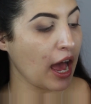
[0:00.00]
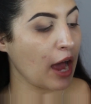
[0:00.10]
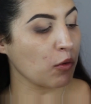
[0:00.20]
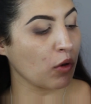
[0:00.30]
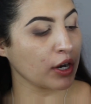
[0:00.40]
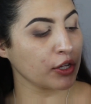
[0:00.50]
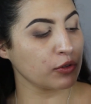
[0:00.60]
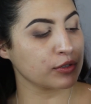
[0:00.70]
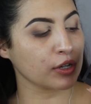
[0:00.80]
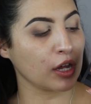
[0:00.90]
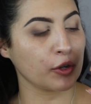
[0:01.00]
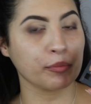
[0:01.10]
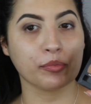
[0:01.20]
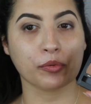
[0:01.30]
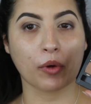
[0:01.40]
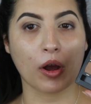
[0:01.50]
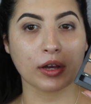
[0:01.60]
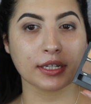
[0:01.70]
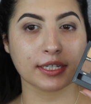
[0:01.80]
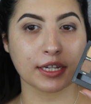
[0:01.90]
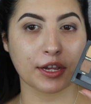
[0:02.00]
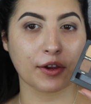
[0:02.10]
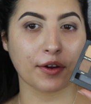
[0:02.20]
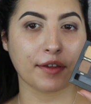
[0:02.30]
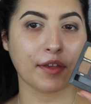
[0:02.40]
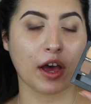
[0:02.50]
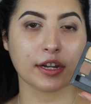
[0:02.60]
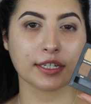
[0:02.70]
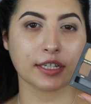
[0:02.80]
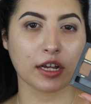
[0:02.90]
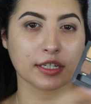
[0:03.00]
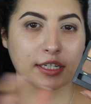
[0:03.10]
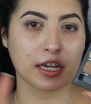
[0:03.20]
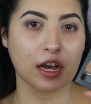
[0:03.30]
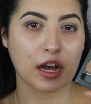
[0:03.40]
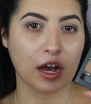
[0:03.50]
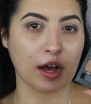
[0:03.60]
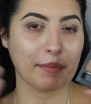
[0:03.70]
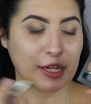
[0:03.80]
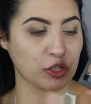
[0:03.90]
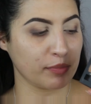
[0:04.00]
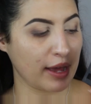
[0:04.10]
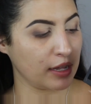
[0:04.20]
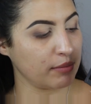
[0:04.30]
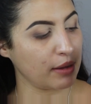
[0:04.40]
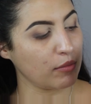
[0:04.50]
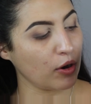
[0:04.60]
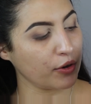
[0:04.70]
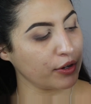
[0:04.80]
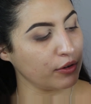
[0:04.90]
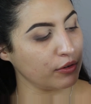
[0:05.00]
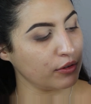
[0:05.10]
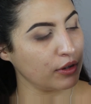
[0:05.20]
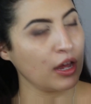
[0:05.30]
I want to use the color Bronx here in the Anastasia Master Palette by Mario.